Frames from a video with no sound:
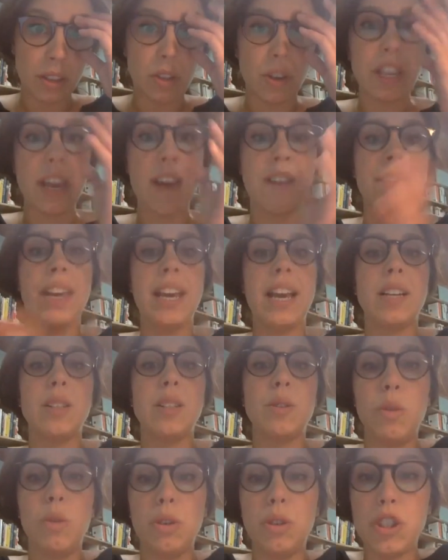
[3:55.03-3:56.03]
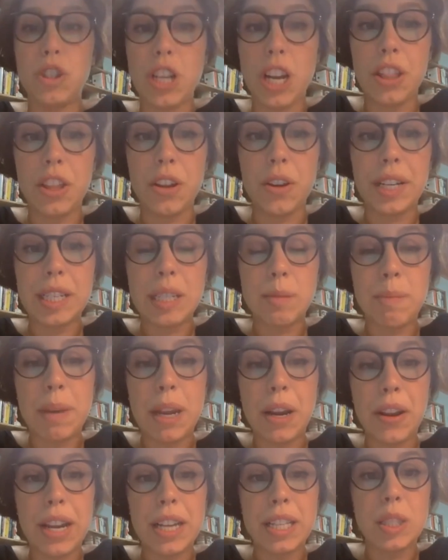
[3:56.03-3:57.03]
Tonya Vegas will share their
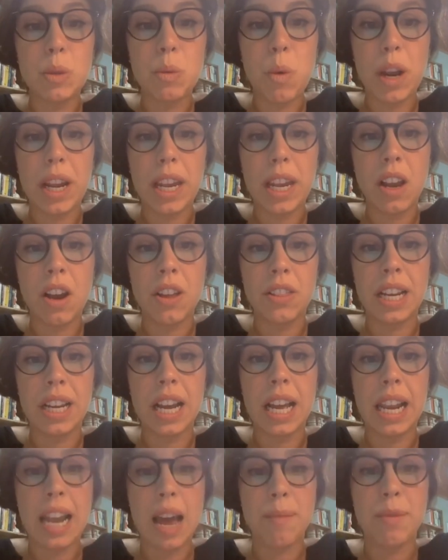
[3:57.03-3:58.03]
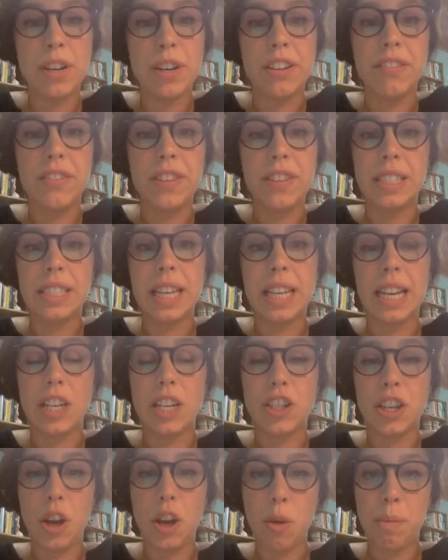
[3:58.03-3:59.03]
experience working on the collaborative installation